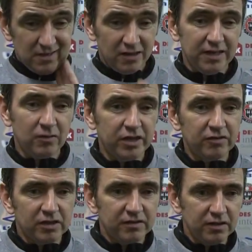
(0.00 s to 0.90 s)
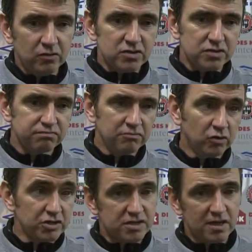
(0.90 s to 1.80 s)
I think what you've got to do is
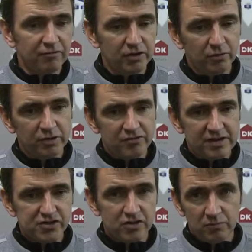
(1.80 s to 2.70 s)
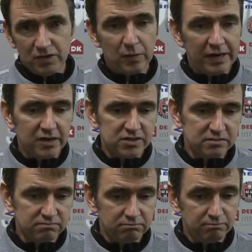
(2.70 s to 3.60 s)
look at yourself when you go in the dressing room and the
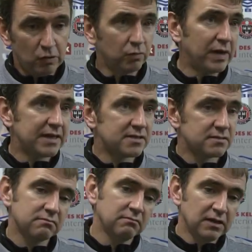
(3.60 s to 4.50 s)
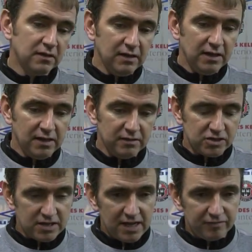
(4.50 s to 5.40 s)
players, both Pats, their
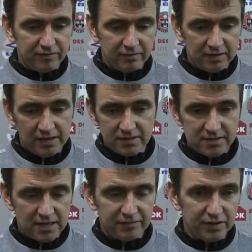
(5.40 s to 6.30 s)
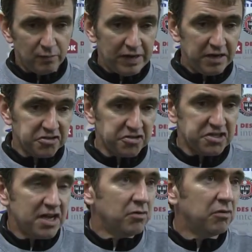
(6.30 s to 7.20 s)
staff and their staff and the players, and
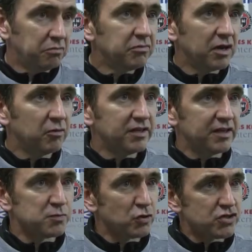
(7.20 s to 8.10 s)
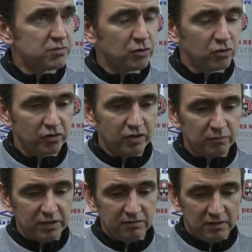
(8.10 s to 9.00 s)
say, well, we did as much as we could
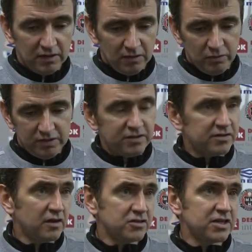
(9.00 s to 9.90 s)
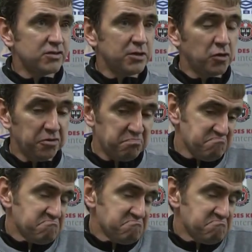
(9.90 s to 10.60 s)
tonight, and we did as honest as we could.